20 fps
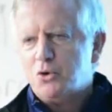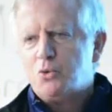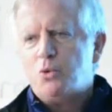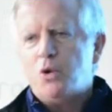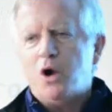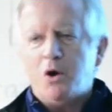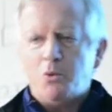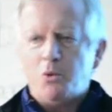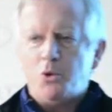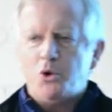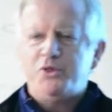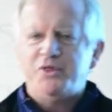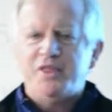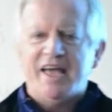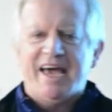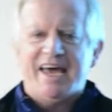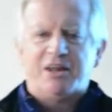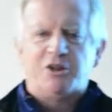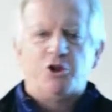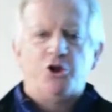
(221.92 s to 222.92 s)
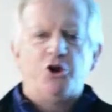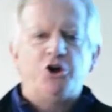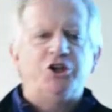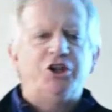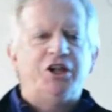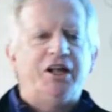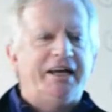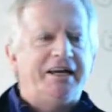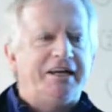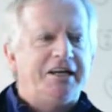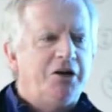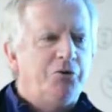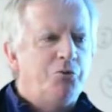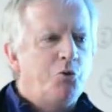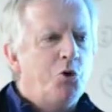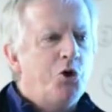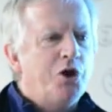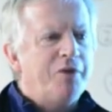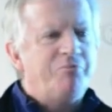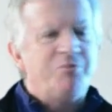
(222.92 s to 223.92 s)
what would that look like?
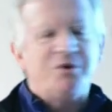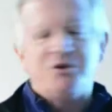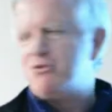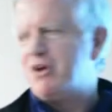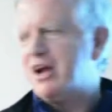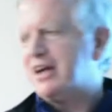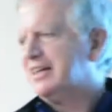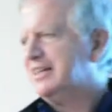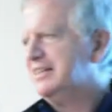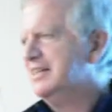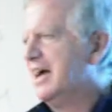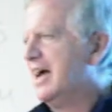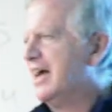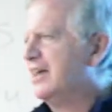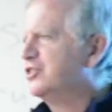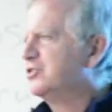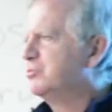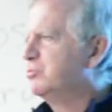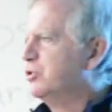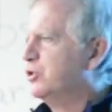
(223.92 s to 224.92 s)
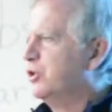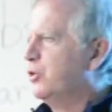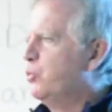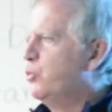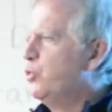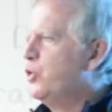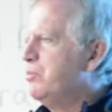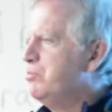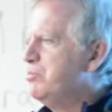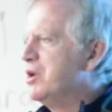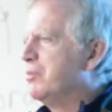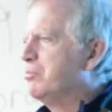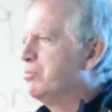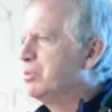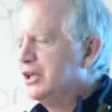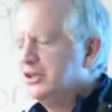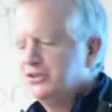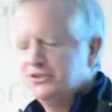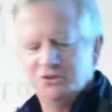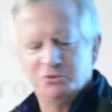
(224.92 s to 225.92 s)
And would it be recognizable? And would it be a
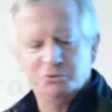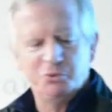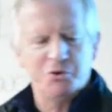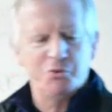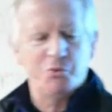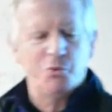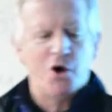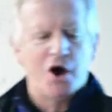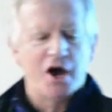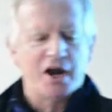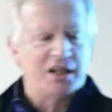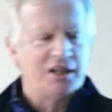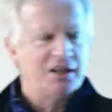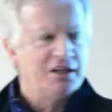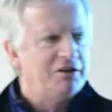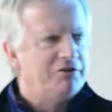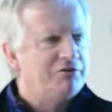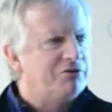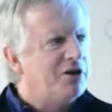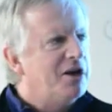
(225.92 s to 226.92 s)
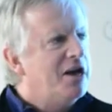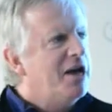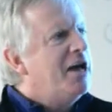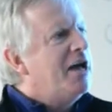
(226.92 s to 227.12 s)
place that we'd want to live?